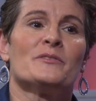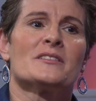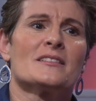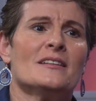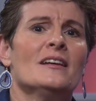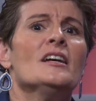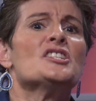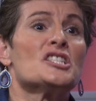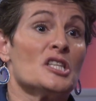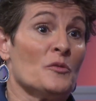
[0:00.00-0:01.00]
was
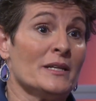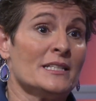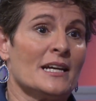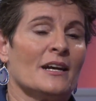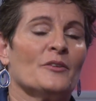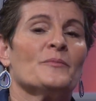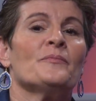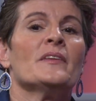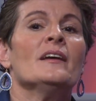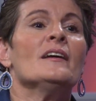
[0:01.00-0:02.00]
slowing down
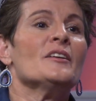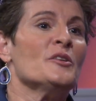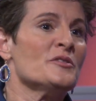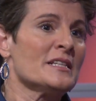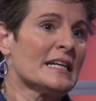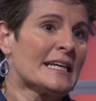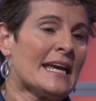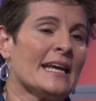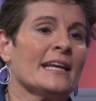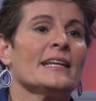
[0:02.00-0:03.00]
using a
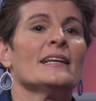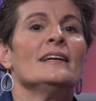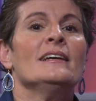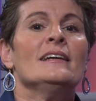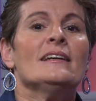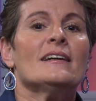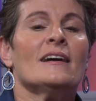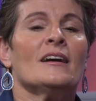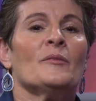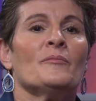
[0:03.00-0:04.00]
cane,
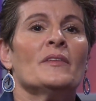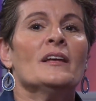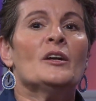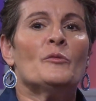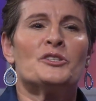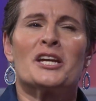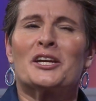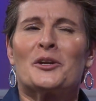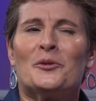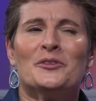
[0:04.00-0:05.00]
um, which I
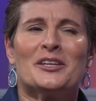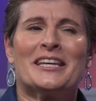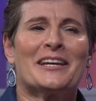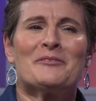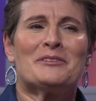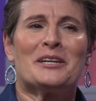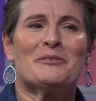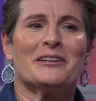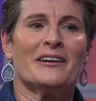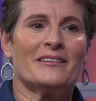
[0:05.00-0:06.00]
could only kick when I
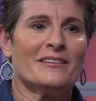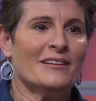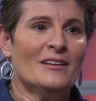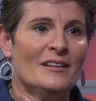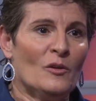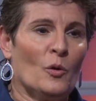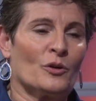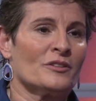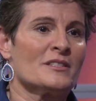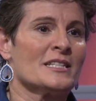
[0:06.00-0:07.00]
went on
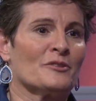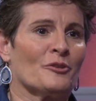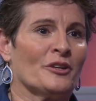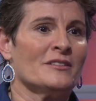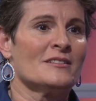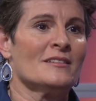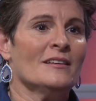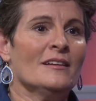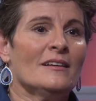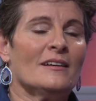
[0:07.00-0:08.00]
oral steroids.
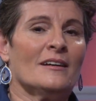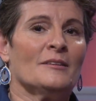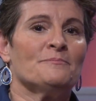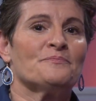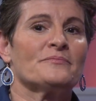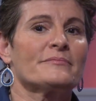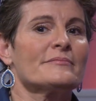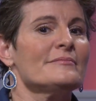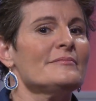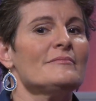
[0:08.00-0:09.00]
Um,
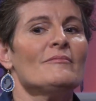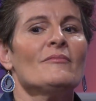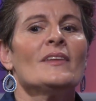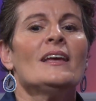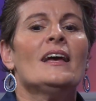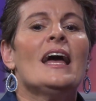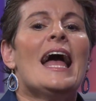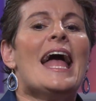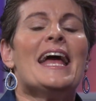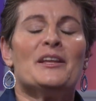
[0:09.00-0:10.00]

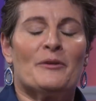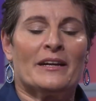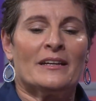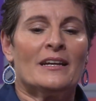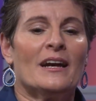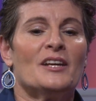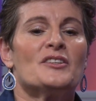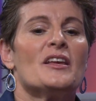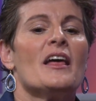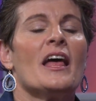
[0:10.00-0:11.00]
anyway,
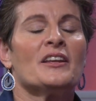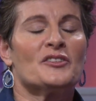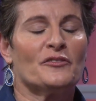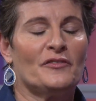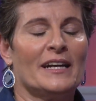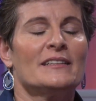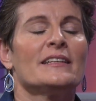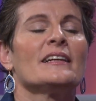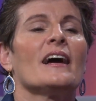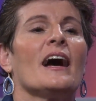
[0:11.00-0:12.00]
until
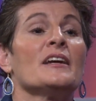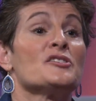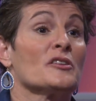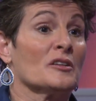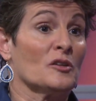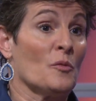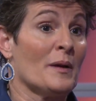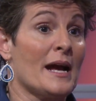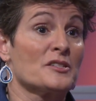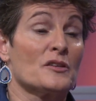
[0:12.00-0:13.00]
finally I took
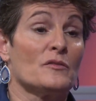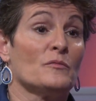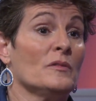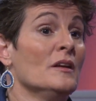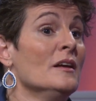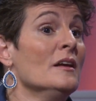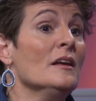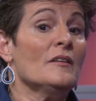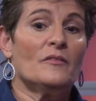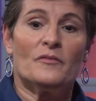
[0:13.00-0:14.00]
Copaxone,
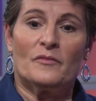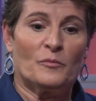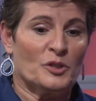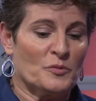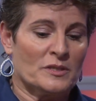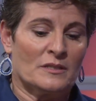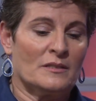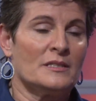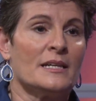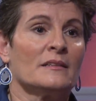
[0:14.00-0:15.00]
which was
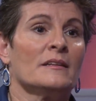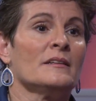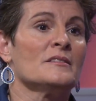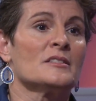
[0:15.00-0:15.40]
a, daily